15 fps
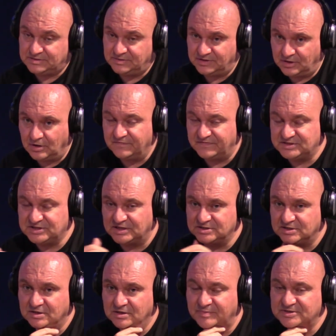COVID changed
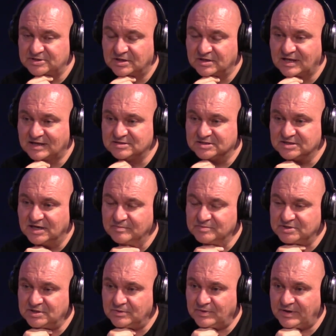that commissioning landscape,
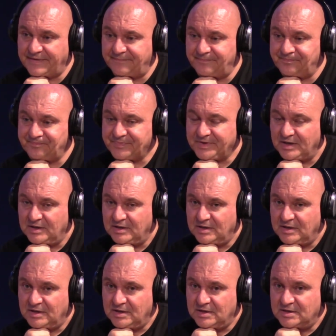so.
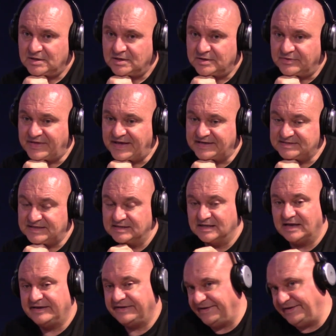They didn't.
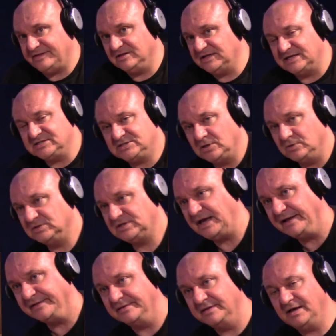It'll get sold
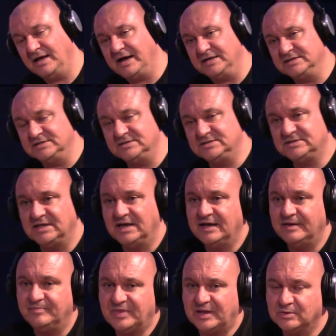again. And
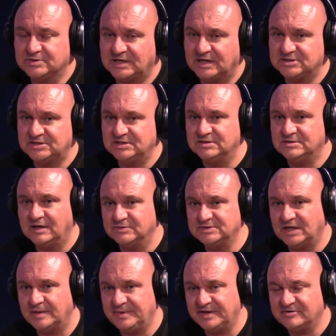I was at
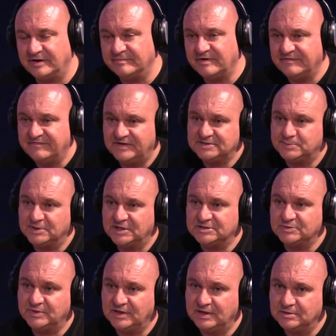a big crime writing festival
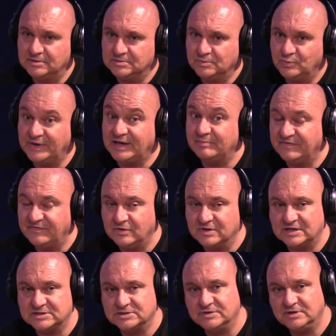weekend before
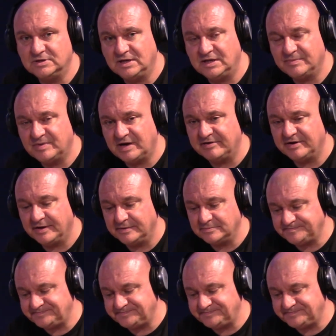last, Harrogate.